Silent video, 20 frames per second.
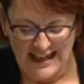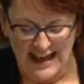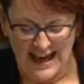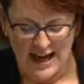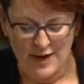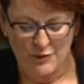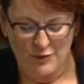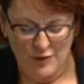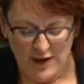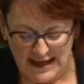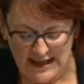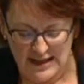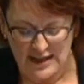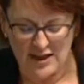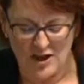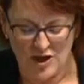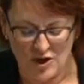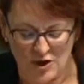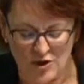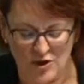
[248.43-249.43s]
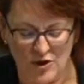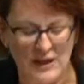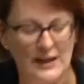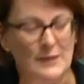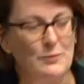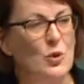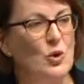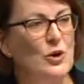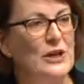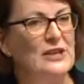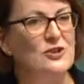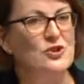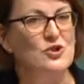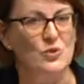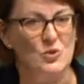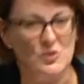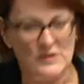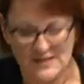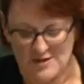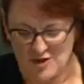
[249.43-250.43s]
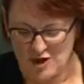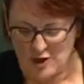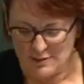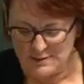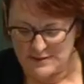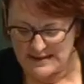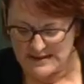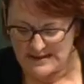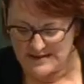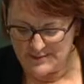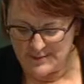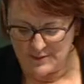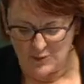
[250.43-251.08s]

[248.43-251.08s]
At regular early morning doorstops,